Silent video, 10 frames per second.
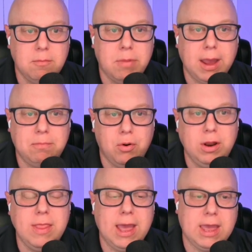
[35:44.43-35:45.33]
by
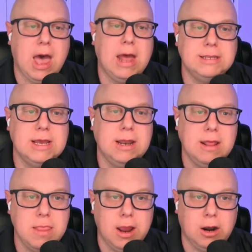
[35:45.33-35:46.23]
putting that content
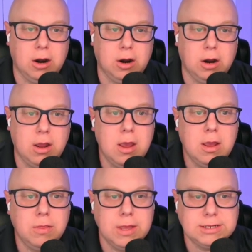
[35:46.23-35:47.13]
in there,
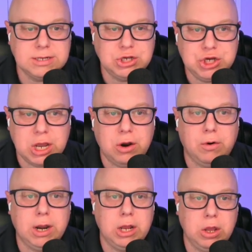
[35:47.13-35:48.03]
this is
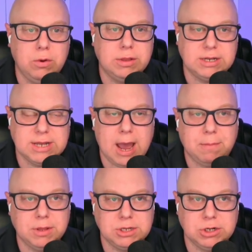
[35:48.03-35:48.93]
generating you at the top
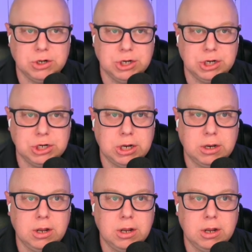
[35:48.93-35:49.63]
of the search engine.